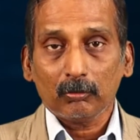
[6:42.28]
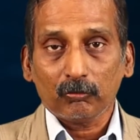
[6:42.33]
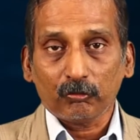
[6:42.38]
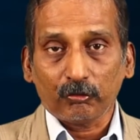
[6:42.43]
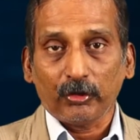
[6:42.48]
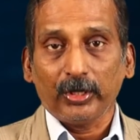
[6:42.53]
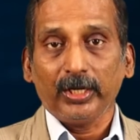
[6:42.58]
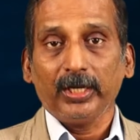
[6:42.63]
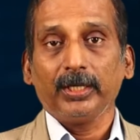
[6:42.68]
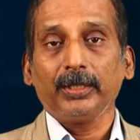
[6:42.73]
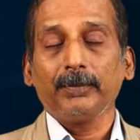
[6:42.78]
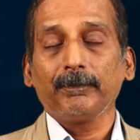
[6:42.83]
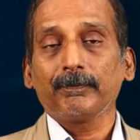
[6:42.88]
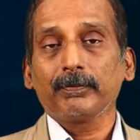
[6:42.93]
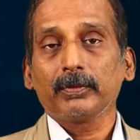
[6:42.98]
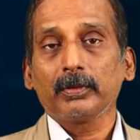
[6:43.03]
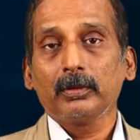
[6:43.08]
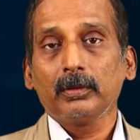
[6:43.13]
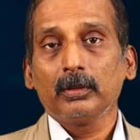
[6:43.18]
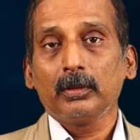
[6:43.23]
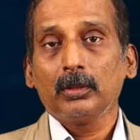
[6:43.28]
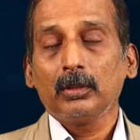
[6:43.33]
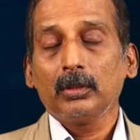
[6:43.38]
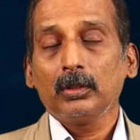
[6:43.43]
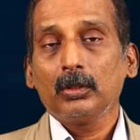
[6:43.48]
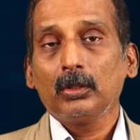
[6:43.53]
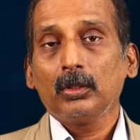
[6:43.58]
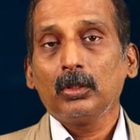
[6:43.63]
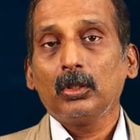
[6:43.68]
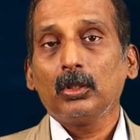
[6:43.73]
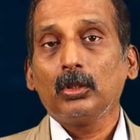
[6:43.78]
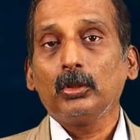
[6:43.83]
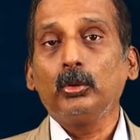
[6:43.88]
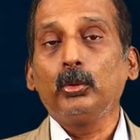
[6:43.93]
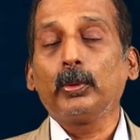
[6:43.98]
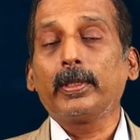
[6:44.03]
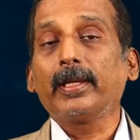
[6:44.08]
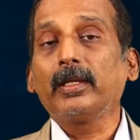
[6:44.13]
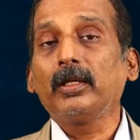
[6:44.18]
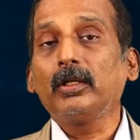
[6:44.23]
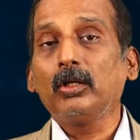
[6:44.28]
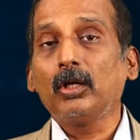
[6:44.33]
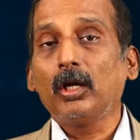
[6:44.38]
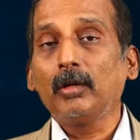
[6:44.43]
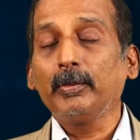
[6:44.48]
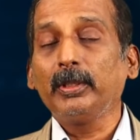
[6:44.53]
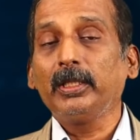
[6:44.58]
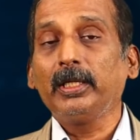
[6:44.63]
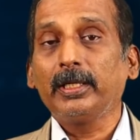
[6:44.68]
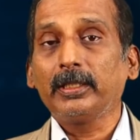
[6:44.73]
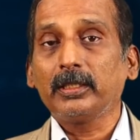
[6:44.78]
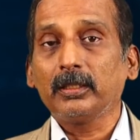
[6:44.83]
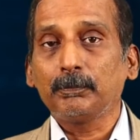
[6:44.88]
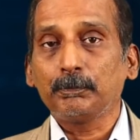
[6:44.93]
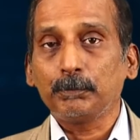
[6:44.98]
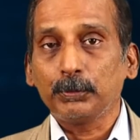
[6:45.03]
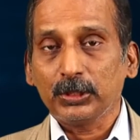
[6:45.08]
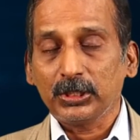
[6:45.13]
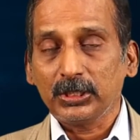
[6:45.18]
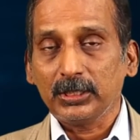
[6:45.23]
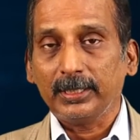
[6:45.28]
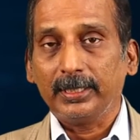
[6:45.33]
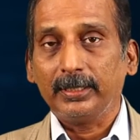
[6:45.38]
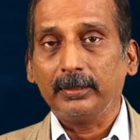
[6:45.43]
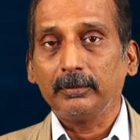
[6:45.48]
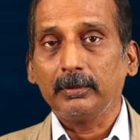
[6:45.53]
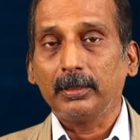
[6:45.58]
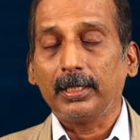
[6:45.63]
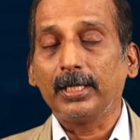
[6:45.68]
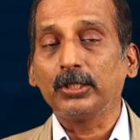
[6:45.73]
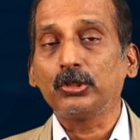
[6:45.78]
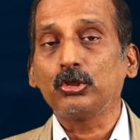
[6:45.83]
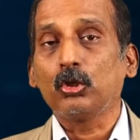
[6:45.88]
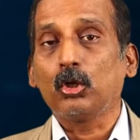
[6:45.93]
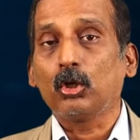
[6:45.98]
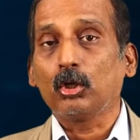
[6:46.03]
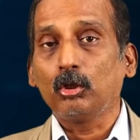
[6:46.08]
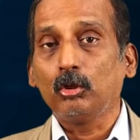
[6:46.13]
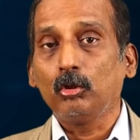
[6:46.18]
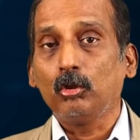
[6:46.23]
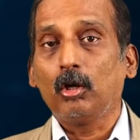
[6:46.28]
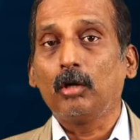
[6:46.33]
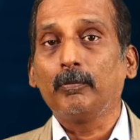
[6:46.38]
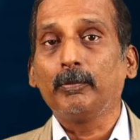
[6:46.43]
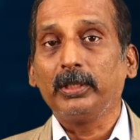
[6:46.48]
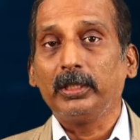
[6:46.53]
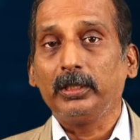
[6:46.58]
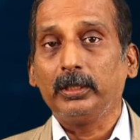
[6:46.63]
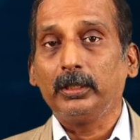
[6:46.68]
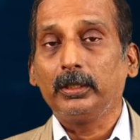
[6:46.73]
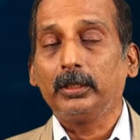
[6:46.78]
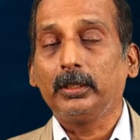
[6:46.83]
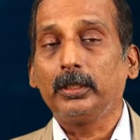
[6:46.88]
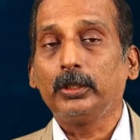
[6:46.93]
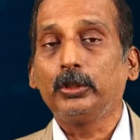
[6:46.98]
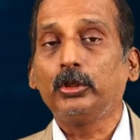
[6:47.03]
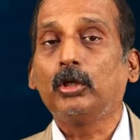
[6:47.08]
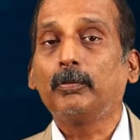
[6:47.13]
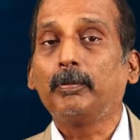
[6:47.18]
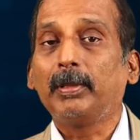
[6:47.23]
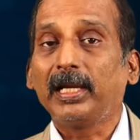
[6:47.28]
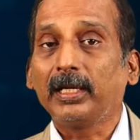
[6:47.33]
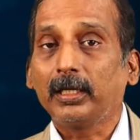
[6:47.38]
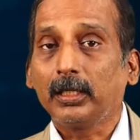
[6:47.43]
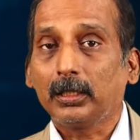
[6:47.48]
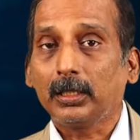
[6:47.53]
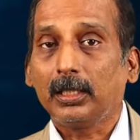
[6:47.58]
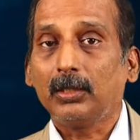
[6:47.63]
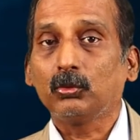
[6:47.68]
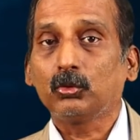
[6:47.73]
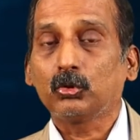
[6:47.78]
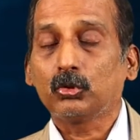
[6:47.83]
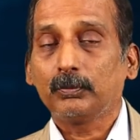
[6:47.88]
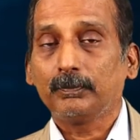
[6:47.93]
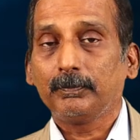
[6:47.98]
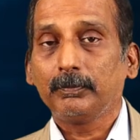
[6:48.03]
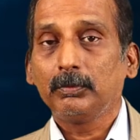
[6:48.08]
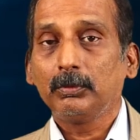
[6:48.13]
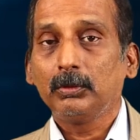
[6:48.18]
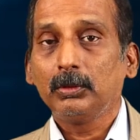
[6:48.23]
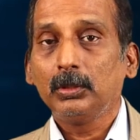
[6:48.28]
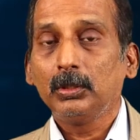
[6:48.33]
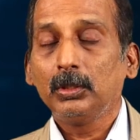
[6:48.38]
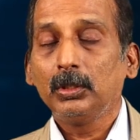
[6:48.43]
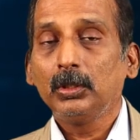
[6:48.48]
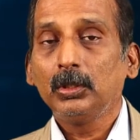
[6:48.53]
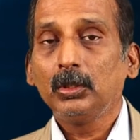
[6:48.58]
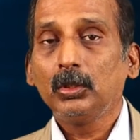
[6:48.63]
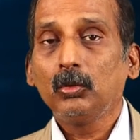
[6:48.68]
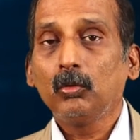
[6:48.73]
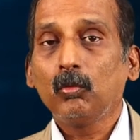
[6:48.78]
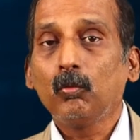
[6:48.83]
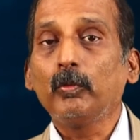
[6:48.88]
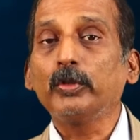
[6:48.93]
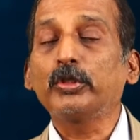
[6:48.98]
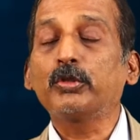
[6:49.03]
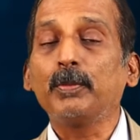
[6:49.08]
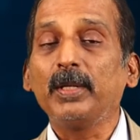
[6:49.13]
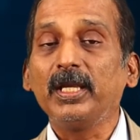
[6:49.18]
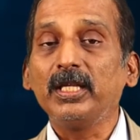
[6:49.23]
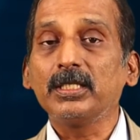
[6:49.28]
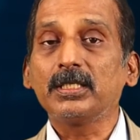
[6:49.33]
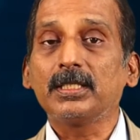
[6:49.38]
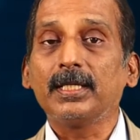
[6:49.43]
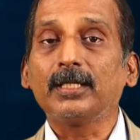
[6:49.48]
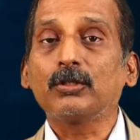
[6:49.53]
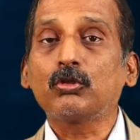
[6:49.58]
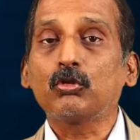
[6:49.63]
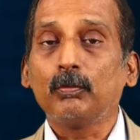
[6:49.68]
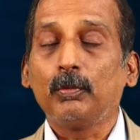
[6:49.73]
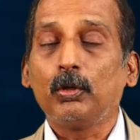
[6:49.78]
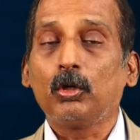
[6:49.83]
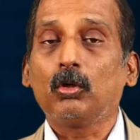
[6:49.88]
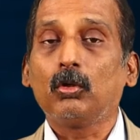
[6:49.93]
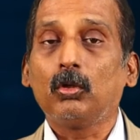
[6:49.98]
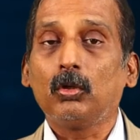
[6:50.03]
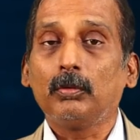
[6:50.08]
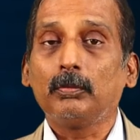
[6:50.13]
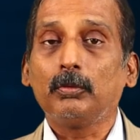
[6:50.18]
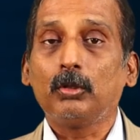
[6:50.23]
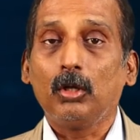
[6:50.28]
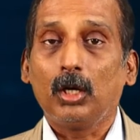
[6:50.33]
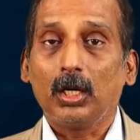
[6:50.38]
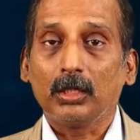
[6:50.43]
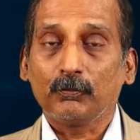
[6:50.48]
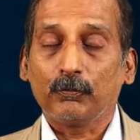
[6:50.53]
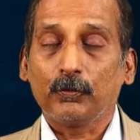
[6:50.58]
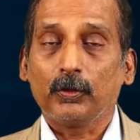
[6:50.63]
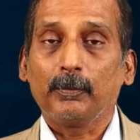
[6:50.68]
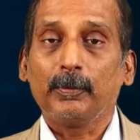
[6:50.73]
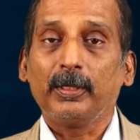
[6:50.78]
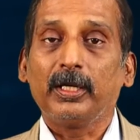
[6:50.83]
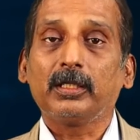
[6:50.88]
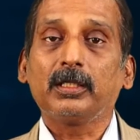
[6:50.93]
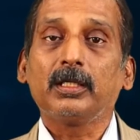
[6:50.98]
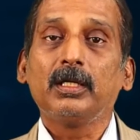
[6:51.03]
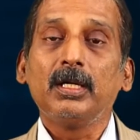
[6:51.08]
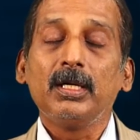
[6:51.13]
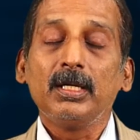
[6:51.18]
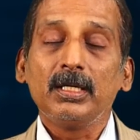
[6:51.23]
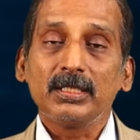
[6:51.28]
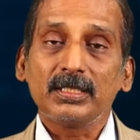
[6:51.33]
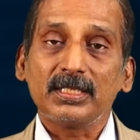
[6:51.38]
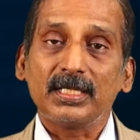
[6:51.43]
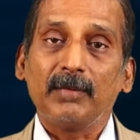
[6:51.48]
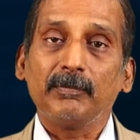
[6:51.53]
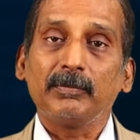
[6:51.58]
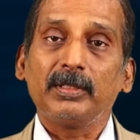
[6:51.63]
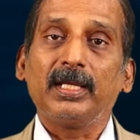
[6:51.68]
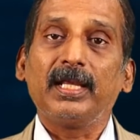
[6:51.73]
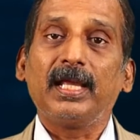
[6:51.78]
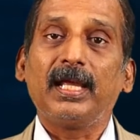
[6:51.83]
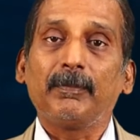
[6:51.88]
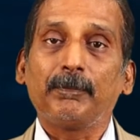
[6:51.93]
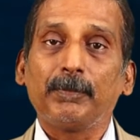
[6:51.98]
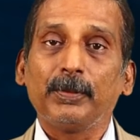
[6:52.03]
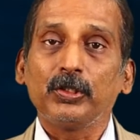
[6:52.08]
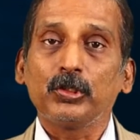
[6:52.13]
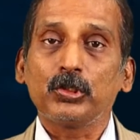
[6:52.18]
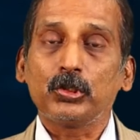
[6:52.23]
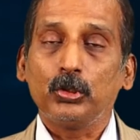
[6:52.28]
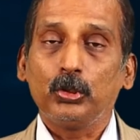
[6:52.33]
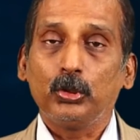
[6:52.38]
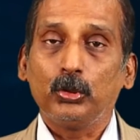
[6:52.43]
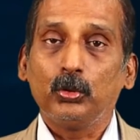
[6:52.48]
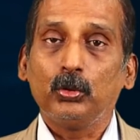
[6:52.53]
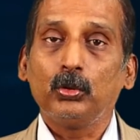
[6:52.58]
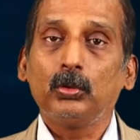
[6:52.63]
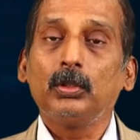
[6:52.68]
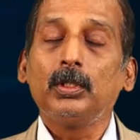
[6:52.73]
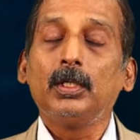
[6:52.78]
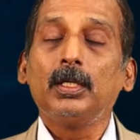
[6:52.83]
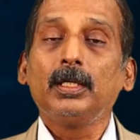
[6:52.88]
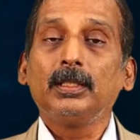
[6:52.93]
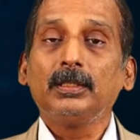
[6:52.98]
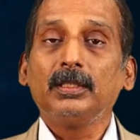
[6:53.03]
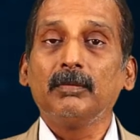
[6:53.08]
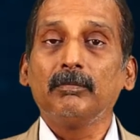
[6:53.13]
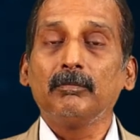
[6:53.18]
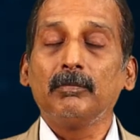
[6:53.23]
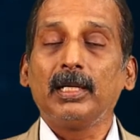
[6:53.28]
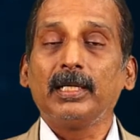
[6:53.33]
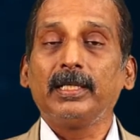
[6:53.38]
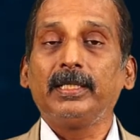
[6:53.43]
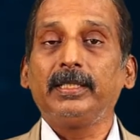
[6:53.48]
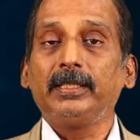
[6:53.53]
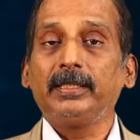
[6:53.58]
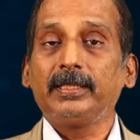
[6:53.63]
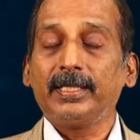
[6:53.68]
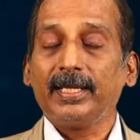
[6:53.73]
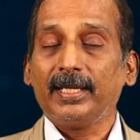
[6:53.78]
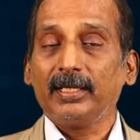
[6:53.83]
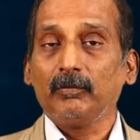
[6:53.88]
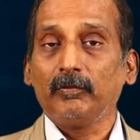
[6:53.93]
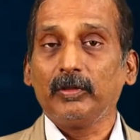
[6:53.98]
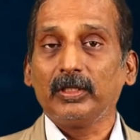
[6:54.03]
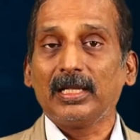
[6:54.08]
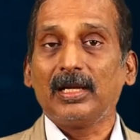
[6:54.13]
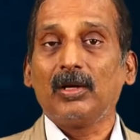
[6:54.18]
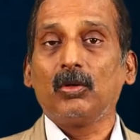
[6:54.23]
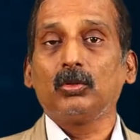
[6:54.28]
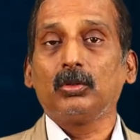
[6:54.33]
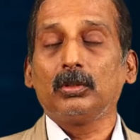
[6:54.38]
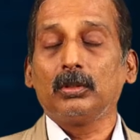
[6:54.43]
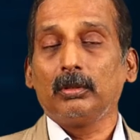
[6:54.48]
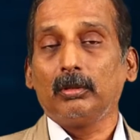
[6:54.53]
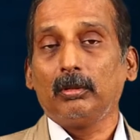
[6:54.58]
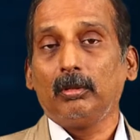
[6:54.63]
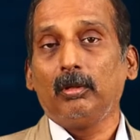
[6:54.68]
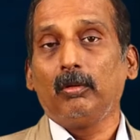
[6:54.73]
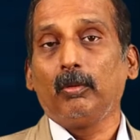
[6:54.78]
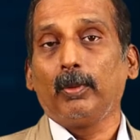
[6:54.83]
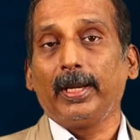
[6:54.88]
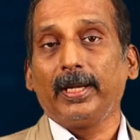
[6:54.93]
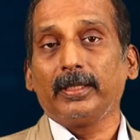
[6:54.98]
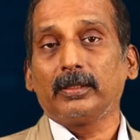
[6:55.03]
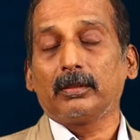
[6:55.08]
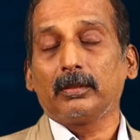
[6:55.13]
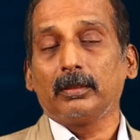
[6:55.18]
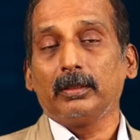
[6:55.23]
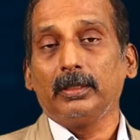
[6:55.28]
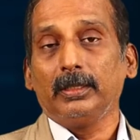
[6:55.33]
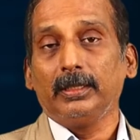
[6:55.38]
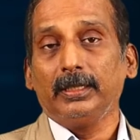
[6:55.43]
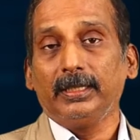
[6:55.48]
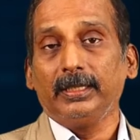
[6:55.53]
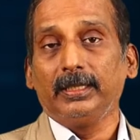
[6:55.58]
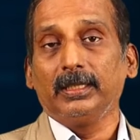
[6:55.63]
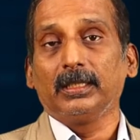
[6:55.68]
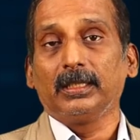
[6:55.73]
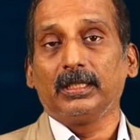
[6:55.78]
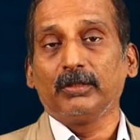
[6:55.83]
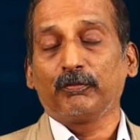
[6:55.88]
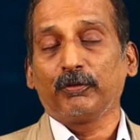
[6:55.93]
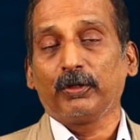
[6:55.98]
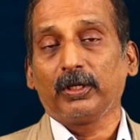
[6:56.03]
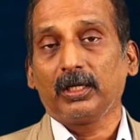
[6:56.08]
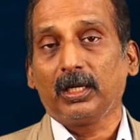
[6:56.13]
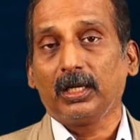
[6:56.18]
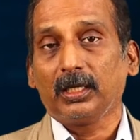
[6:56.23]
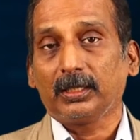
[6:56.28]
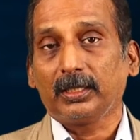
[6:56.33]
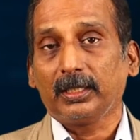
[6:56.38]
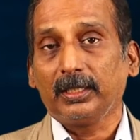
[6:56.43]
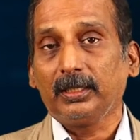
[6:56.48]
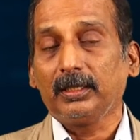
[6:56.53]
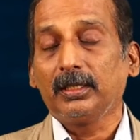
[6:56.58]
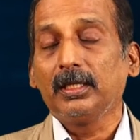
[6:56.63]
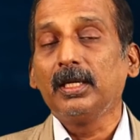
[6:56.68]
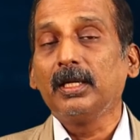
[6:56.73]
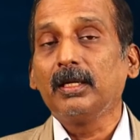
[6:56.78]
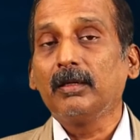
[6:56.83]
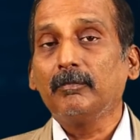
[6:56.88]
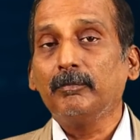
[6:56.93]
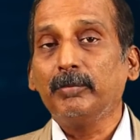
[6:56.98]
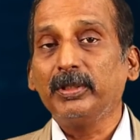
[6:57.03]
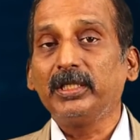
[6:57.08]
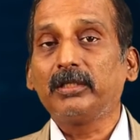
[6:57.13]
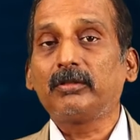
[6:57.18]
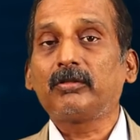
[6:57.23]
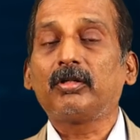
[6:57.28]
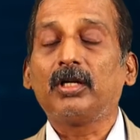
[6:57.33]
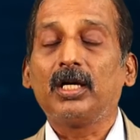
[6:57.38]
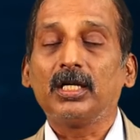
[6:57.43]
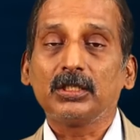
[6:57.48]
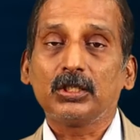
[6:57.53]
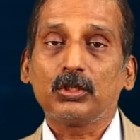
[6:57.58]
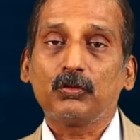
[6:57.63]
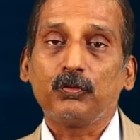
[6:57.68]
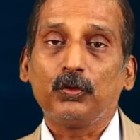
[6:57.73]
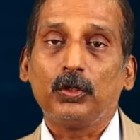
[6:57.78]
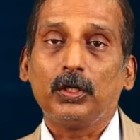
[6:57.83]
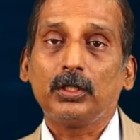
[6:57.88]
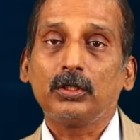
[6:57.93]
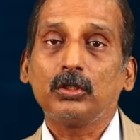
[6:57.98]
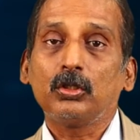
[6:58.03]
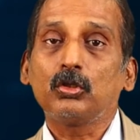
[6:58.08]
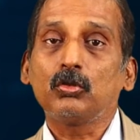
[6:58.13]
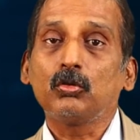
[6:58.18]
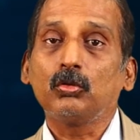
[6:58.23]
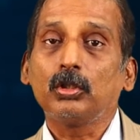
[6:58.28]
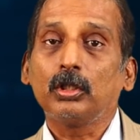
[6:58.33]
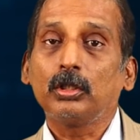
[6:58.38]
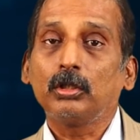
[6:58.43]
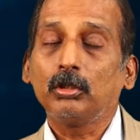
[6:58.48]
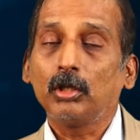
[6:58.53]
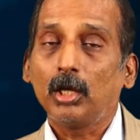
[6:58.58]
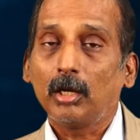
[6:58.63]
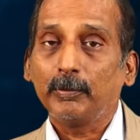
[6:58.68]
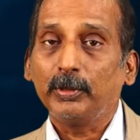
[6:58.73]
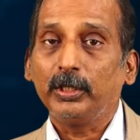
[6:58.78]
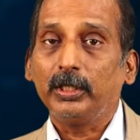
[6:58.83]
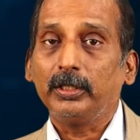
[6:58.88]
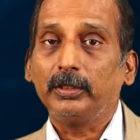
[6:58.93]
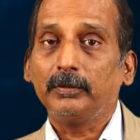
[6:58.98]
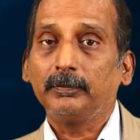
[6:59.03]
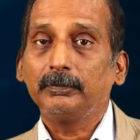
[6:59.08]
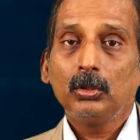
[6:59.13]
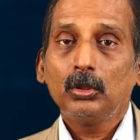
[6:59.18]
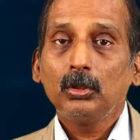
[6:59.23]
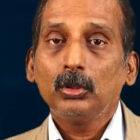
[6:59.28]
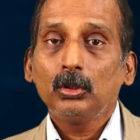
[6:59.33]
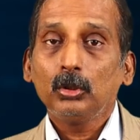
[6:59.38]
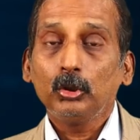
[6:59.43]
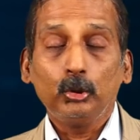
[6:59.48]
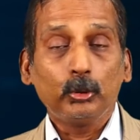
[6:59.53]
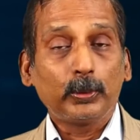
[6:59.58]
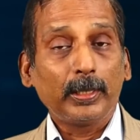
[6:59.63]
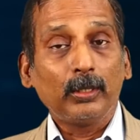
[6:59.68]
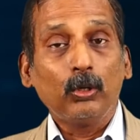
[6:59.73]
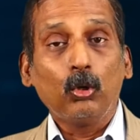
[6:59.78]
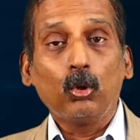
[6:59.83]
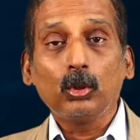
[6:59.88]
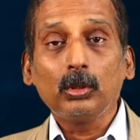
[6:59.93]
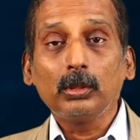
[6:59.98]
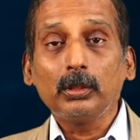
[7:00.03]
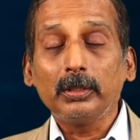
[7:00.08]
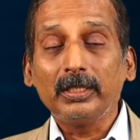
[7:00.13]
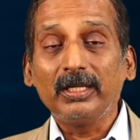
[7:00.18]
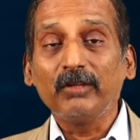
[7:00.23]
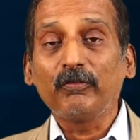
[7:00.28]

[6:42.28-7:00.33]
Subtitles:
3, you can nominate a person as your nominee in your bank account, which means that tomorrow, God forbid, something happens to you, the money can without great legal difficulty be transferred to the nominee. You can hold